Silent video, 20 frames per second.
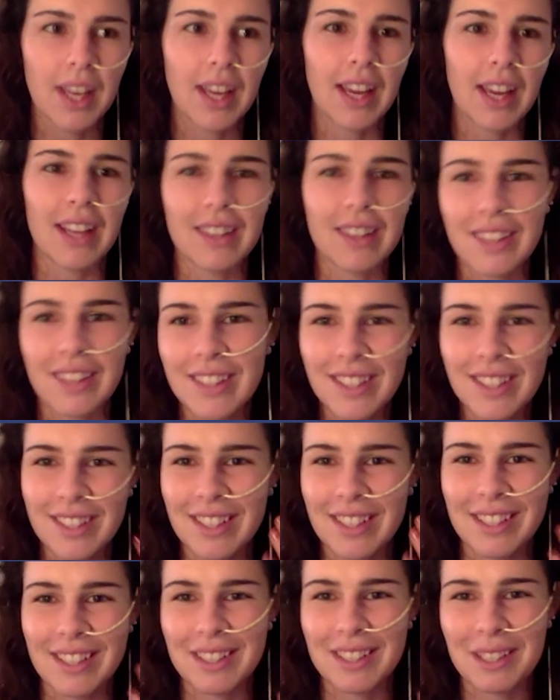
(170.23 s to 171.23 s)
And this
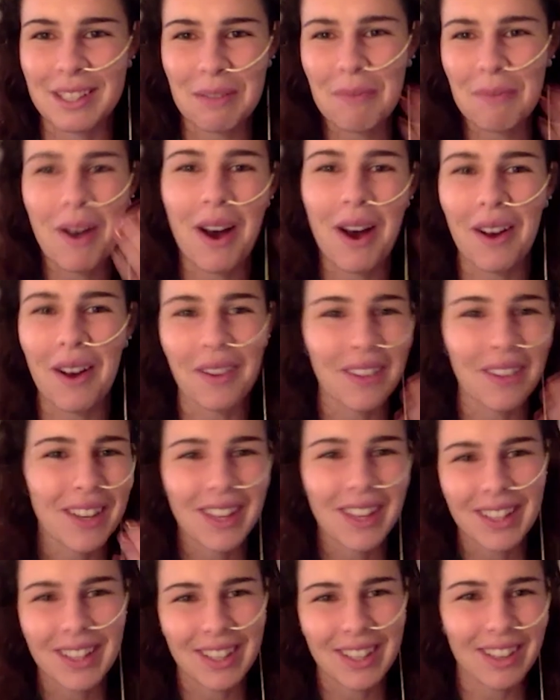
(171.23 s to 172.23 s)
isn't small.
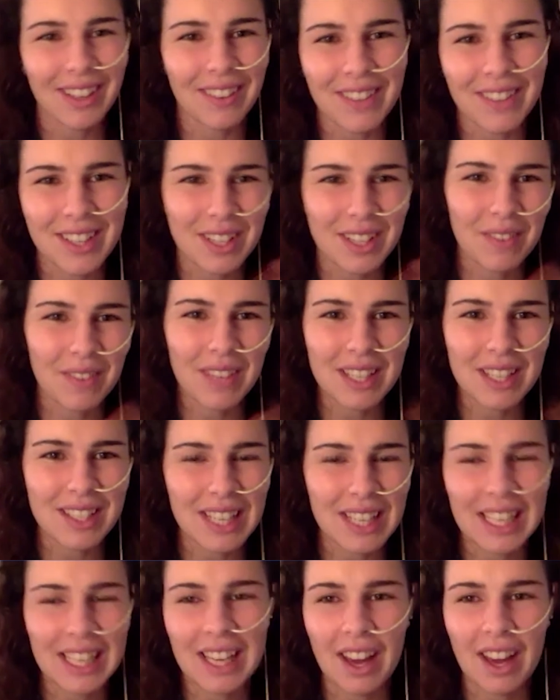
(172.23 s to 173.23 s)
There's something
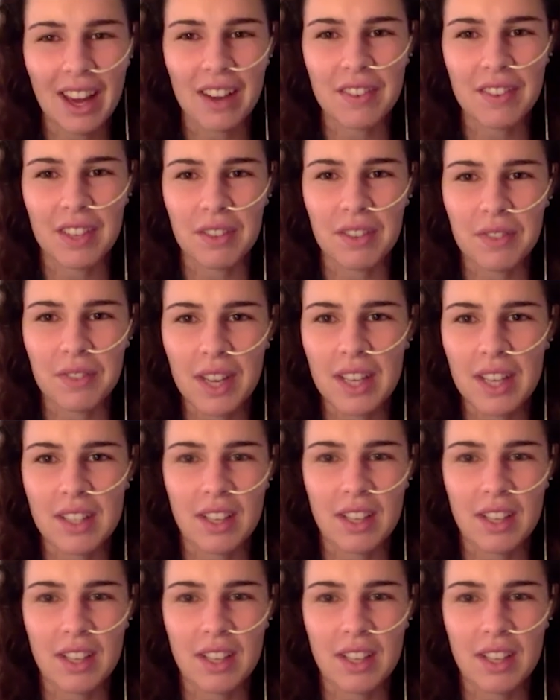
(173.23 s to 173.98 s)
sticking out of your face,